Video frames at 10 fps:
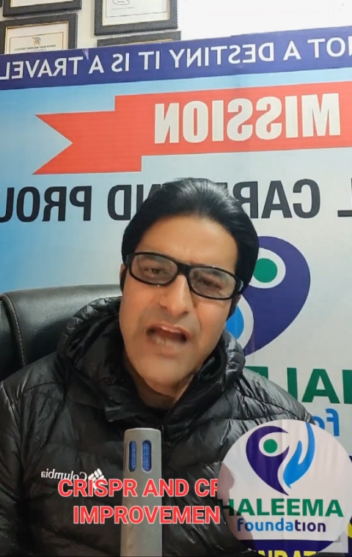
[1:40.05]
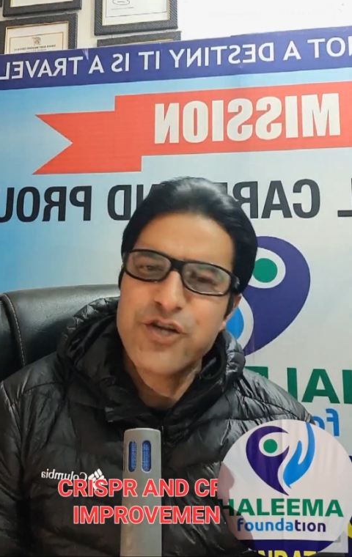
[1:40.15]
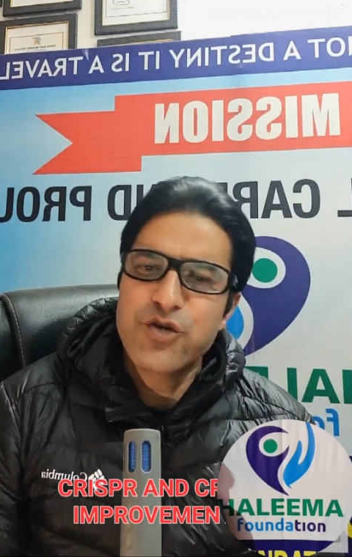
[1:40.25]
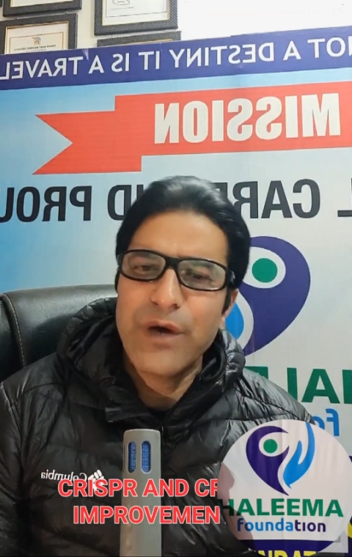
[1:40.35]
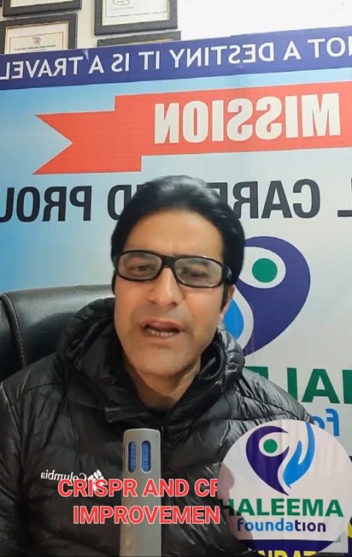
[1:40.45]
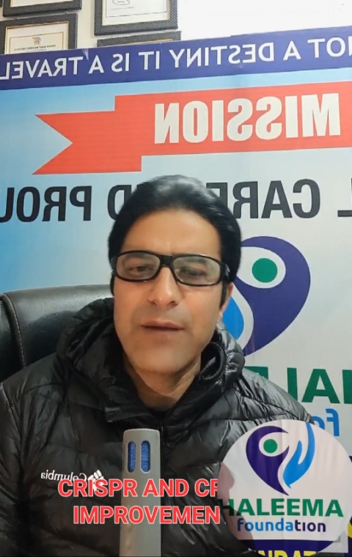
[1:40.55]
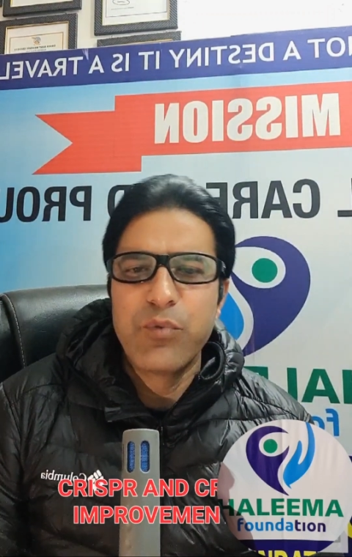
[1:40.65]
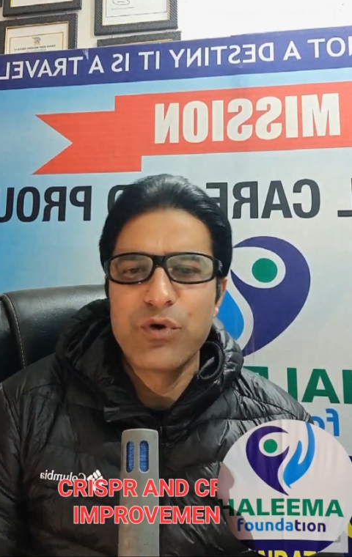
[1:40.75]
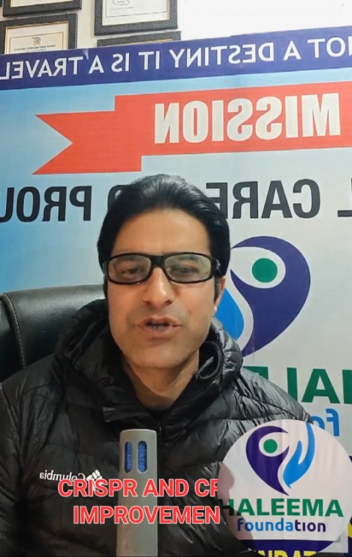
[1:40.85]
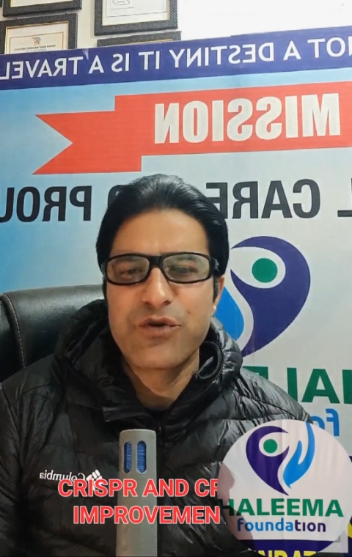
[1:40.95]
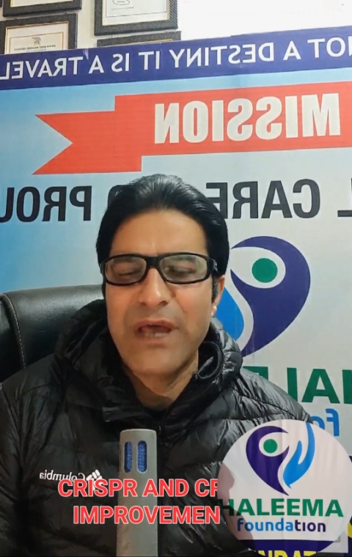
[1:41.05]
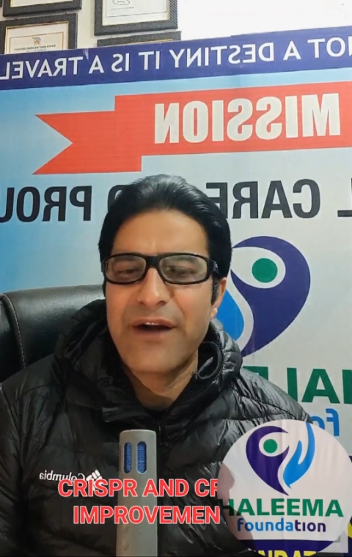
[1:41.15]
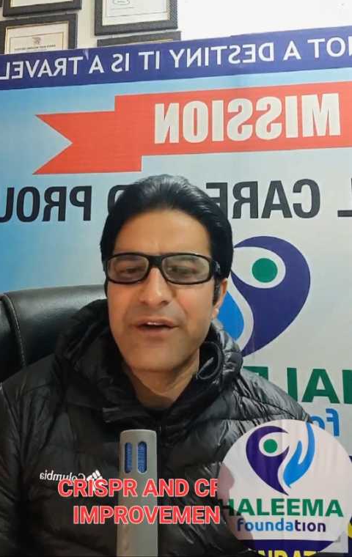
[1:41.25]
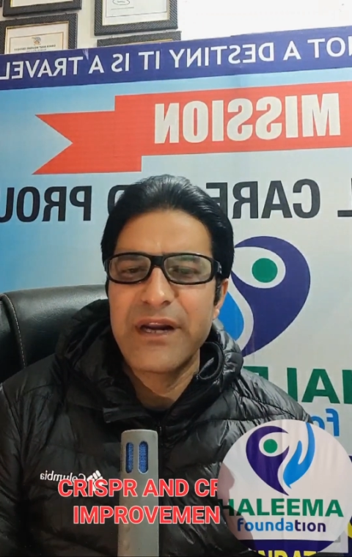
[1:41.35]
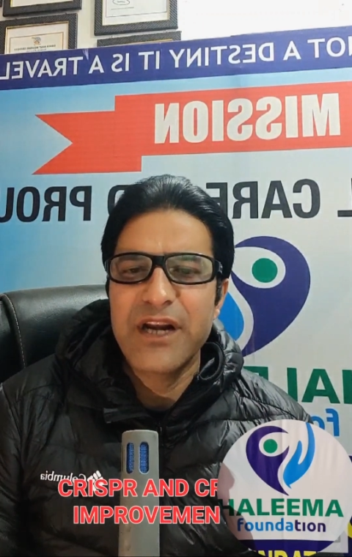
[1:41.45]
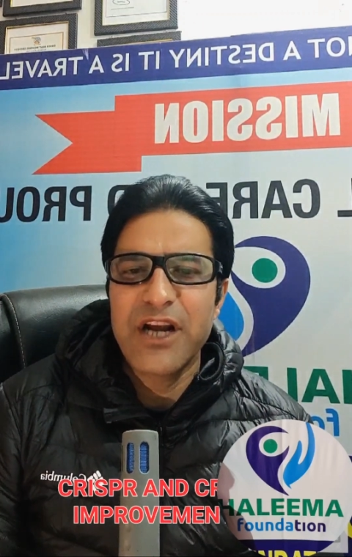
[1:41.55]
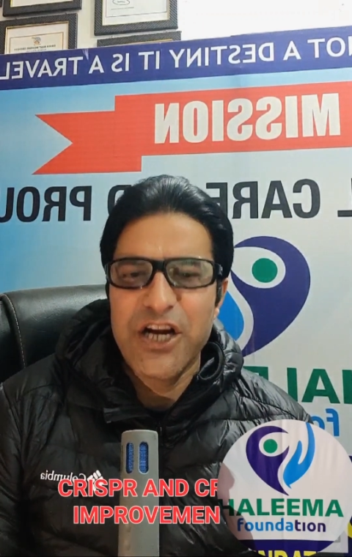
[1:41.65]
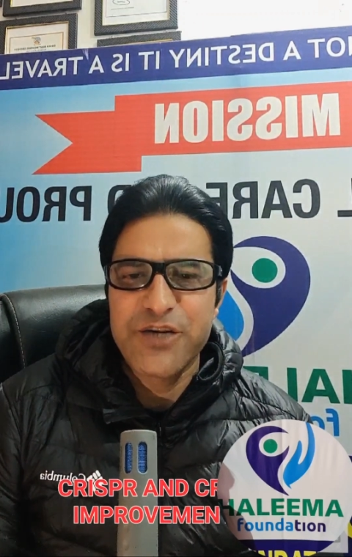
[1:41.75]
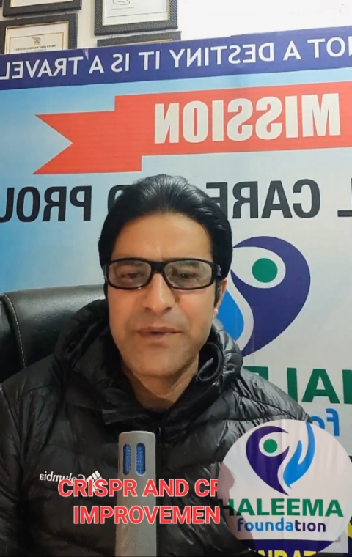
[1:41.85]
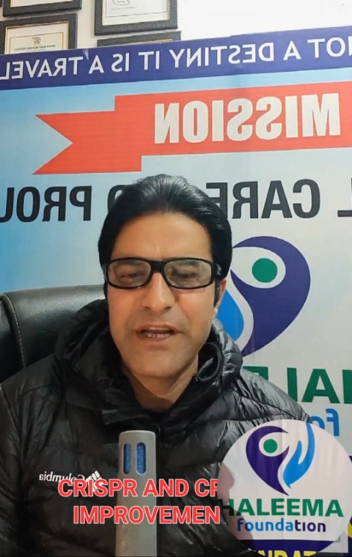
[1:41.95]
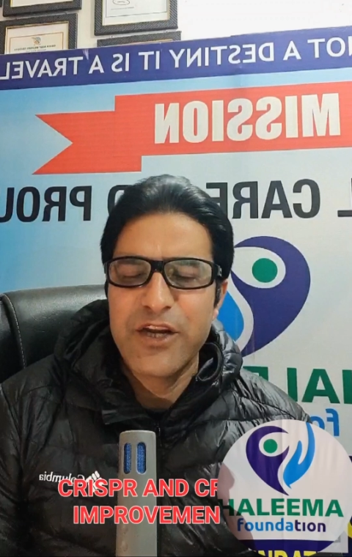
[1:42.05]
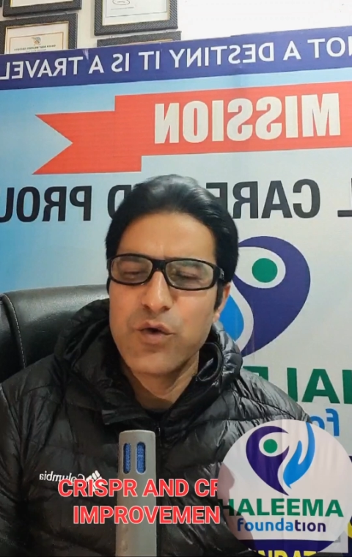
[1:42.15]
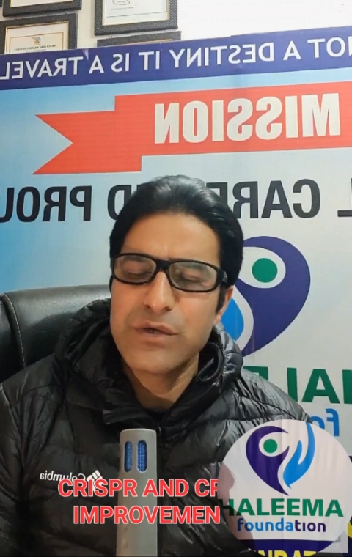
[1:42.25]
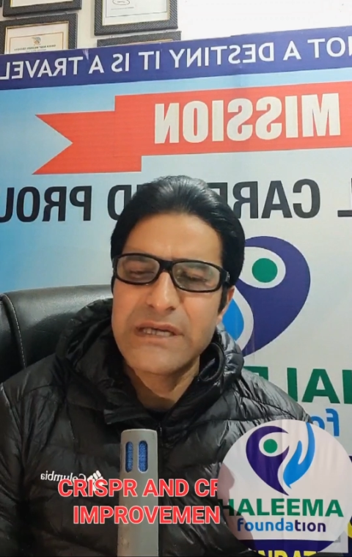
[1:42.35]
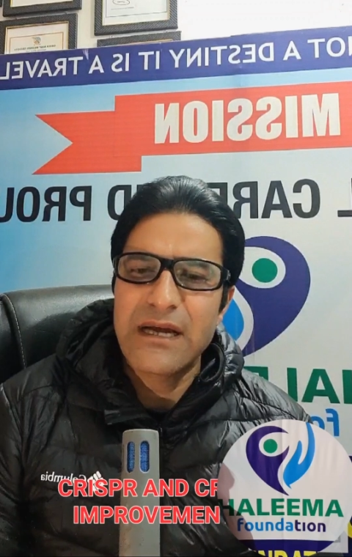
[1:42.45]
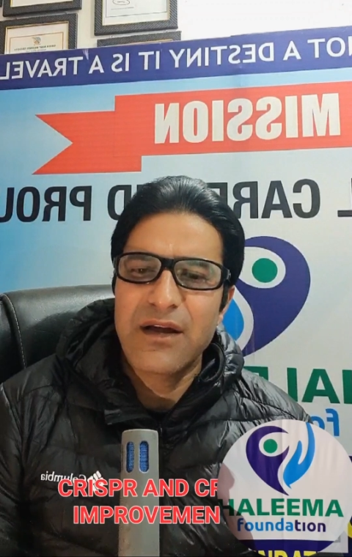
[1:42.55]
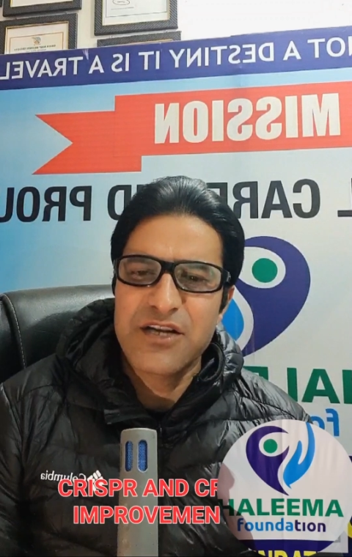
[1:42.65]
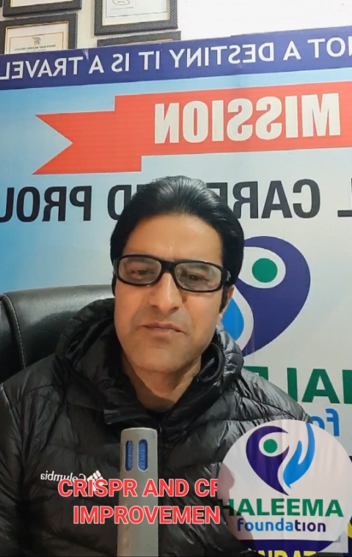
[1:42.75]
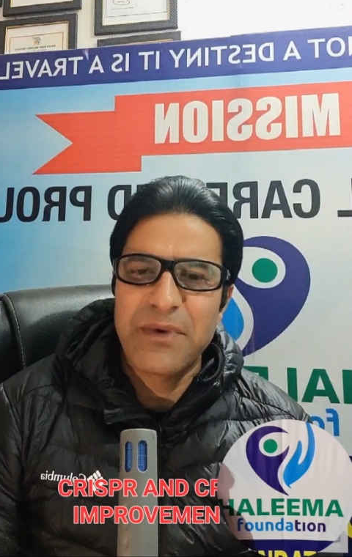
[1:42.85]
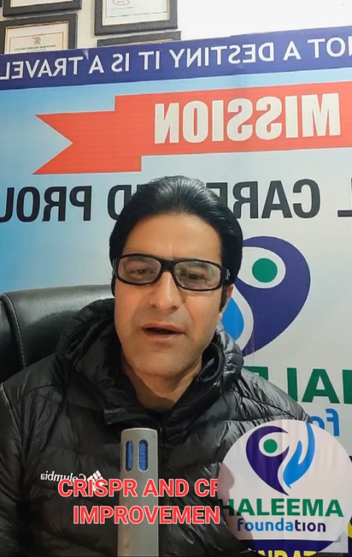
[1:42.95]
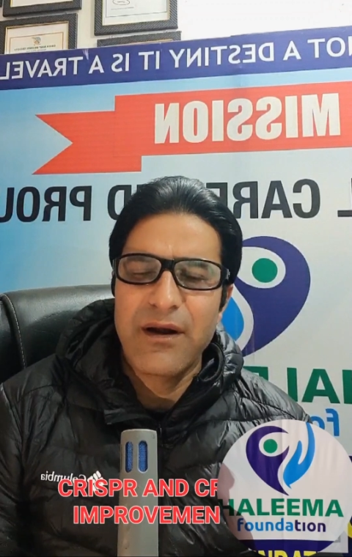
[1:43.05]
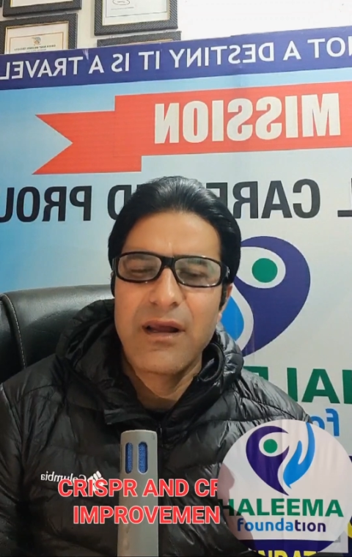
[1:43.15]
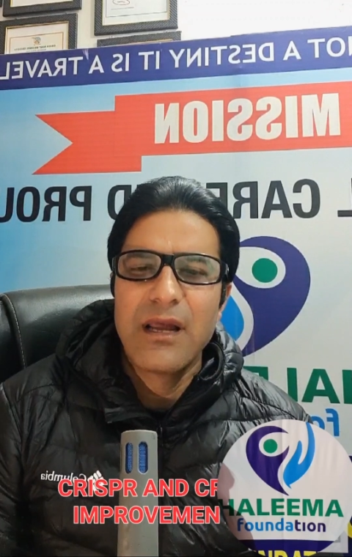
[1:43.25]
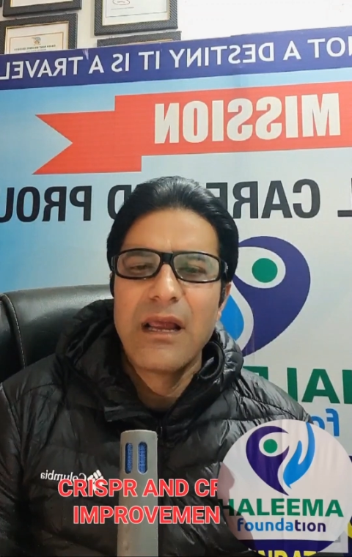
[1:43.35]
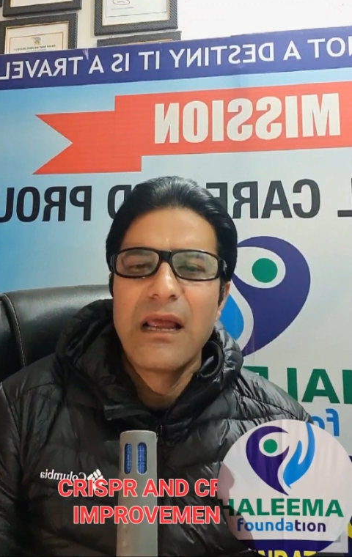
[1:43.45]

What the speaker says: ensuring food security in Kashmir using CRISPR